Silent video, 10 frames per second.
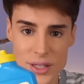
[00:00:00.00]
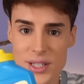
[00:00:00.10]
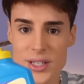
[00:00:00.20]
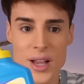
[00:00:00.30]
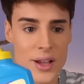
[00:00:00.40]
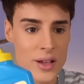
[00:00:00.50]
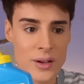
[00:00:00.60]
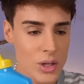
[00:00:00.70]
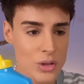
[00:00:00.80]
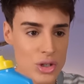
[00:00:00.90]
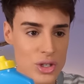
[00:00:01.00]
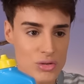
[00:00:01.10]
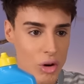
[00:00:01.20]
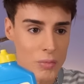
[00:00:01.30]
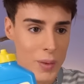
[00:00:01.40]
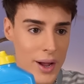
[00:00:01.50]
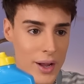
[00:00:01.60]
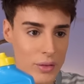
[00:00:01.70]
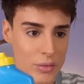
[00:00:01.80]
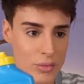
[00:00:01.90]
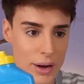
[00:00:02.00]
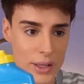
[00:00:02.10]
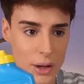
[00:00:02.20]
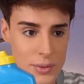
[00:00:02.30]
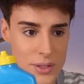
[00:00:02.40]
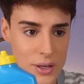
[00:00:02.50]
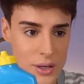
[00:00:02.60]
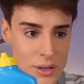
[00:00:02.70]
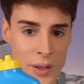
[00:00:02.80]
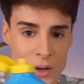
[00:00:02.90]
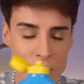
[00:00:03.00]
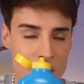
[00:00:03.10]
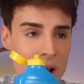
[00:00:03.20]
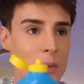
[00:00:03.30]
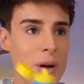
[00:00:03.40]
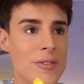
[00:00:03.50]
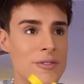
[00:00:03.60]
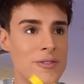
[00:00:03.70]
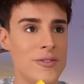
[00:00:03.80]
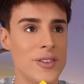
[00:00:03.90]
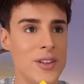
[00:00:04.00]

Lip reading: This is like, you just drove by Red Lobster and you got that whiff.